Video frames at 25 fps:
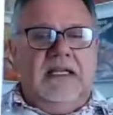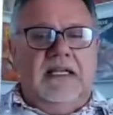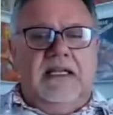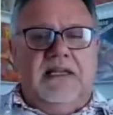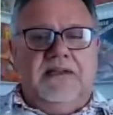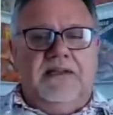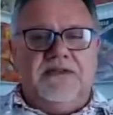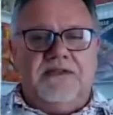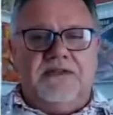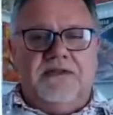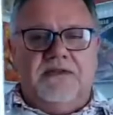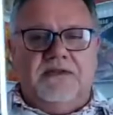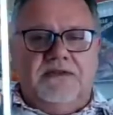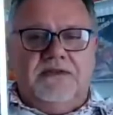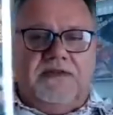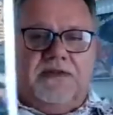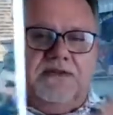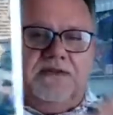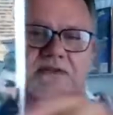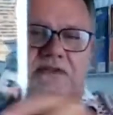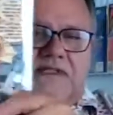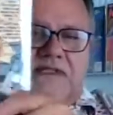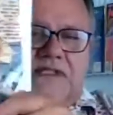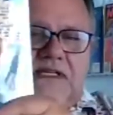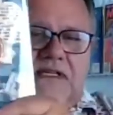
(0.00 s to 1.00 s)
And so it
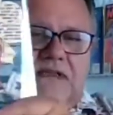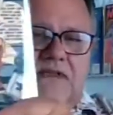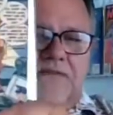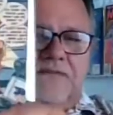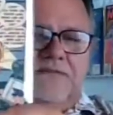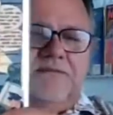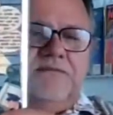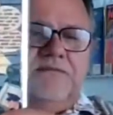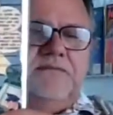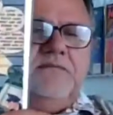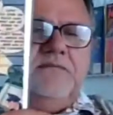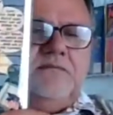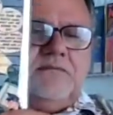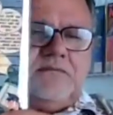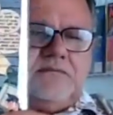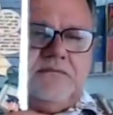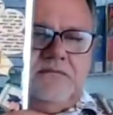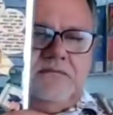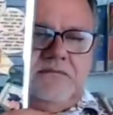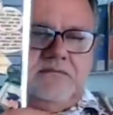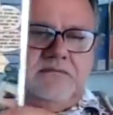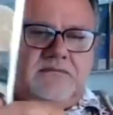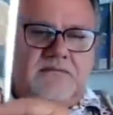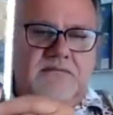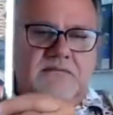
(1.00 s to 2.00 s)
turns out
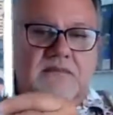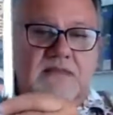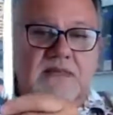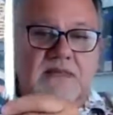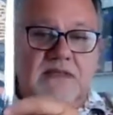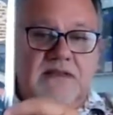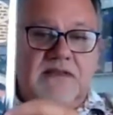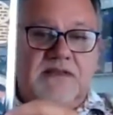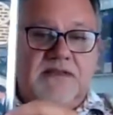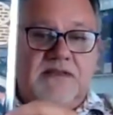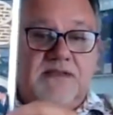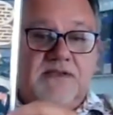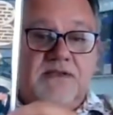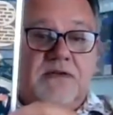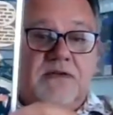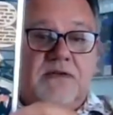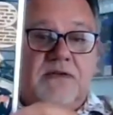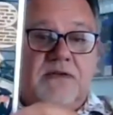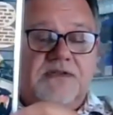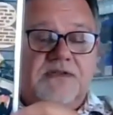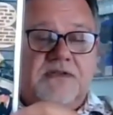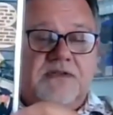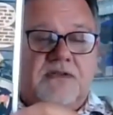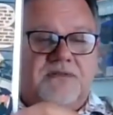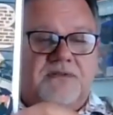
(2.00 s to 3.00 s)
this is
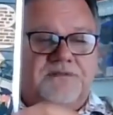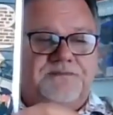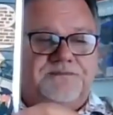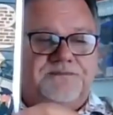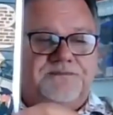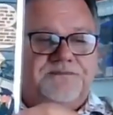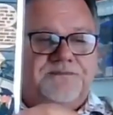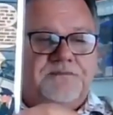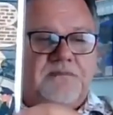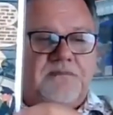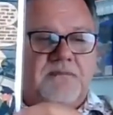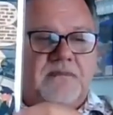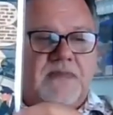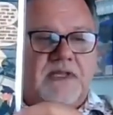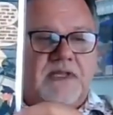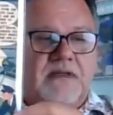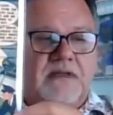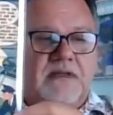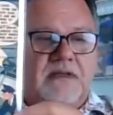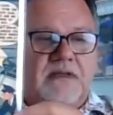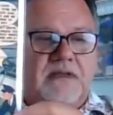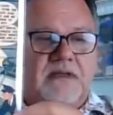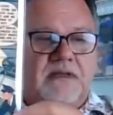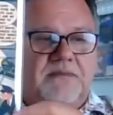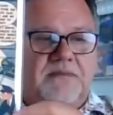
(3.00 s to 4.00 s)
also
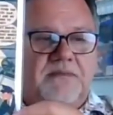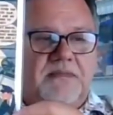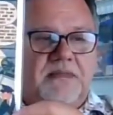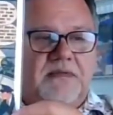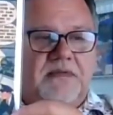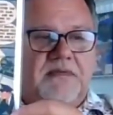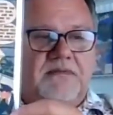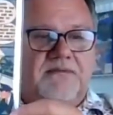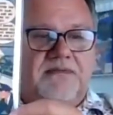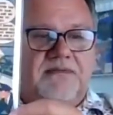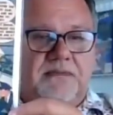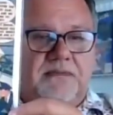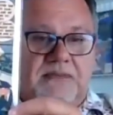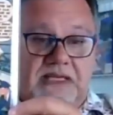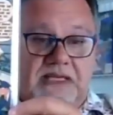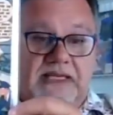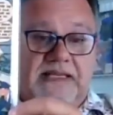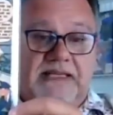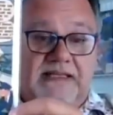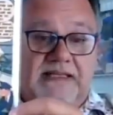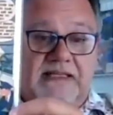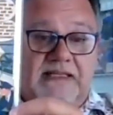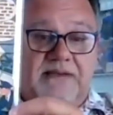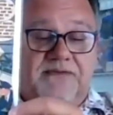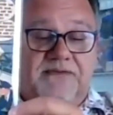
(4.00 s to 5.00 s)
from
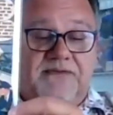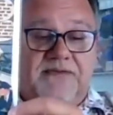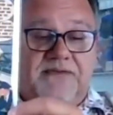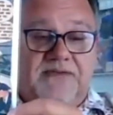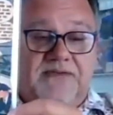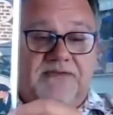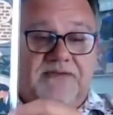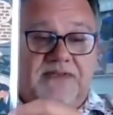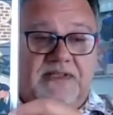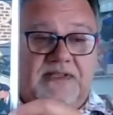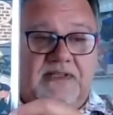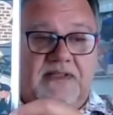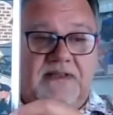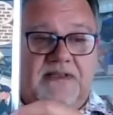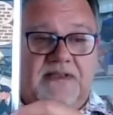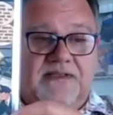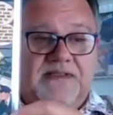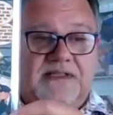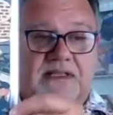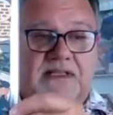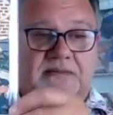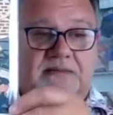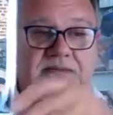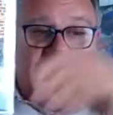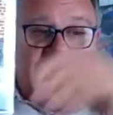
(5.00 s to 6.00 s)
1950, the
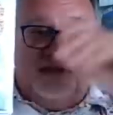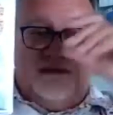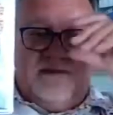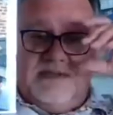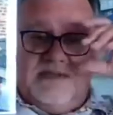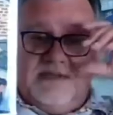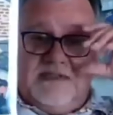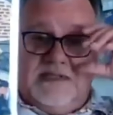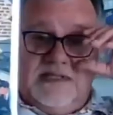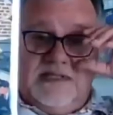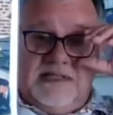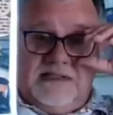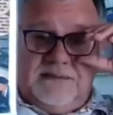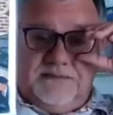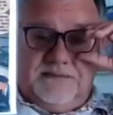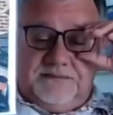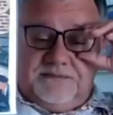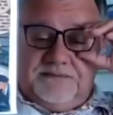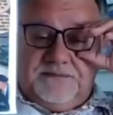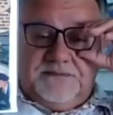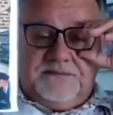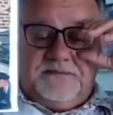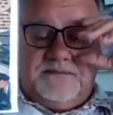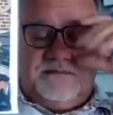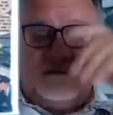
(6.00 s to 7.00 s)
same year as that.
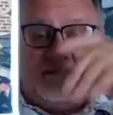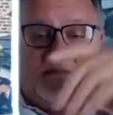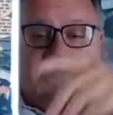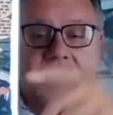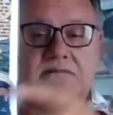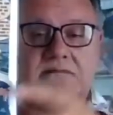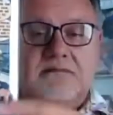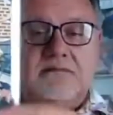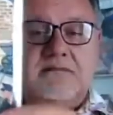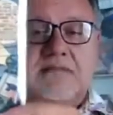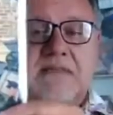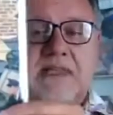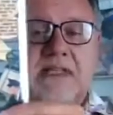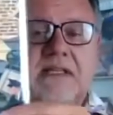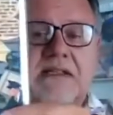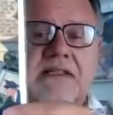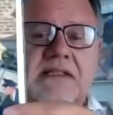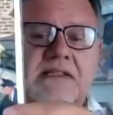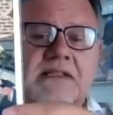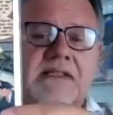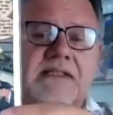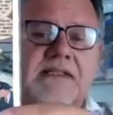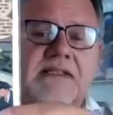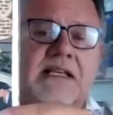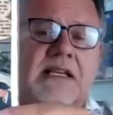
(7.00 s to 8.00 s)
This
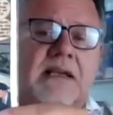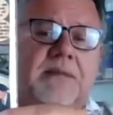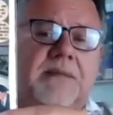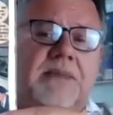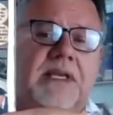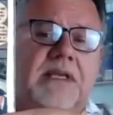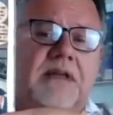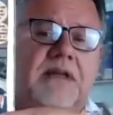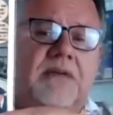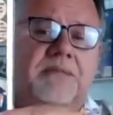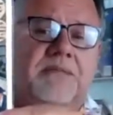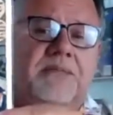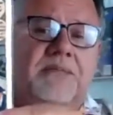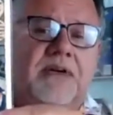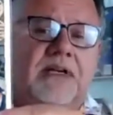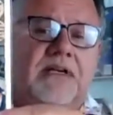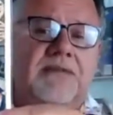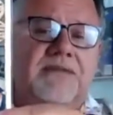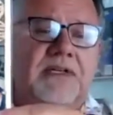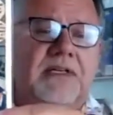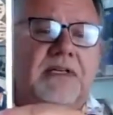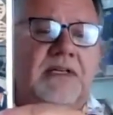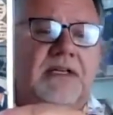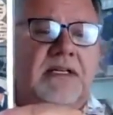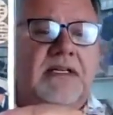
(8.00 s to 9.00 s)
is Sam Hill
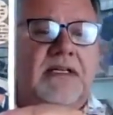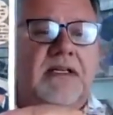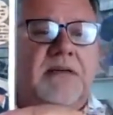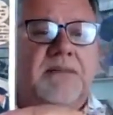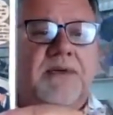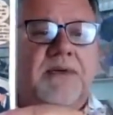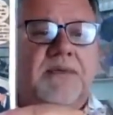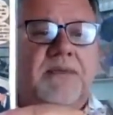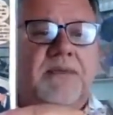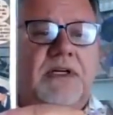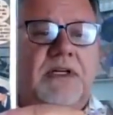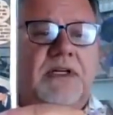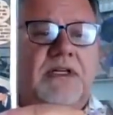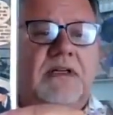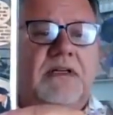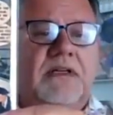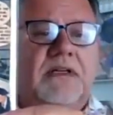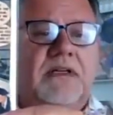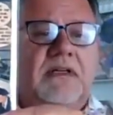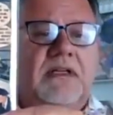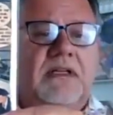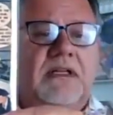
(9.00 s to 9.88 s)
Private Eye #1.